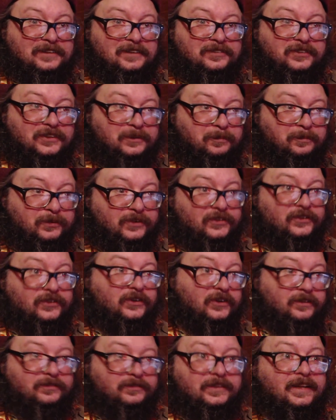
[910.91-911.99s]
for the
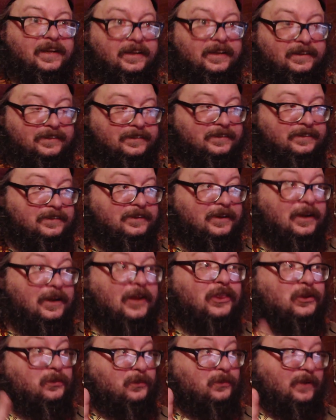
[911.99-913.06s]
preserved dead,
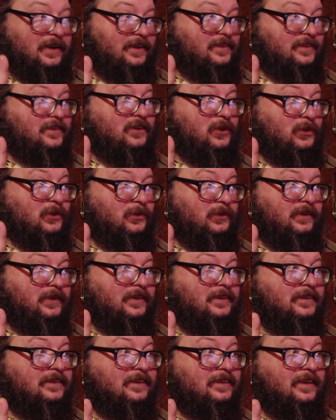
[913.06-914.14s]
otherwise known
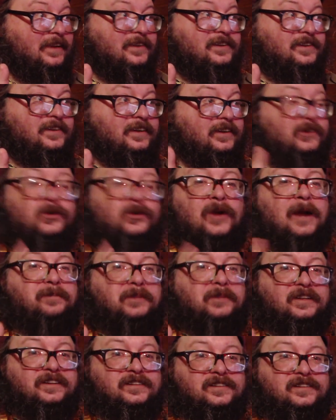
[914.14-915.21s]
as a
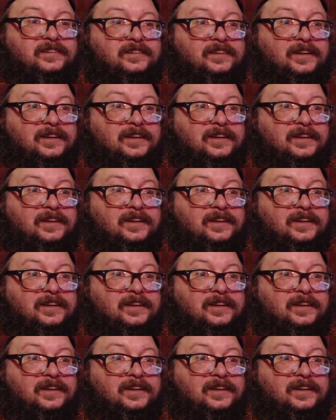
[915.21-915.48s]
necropolis,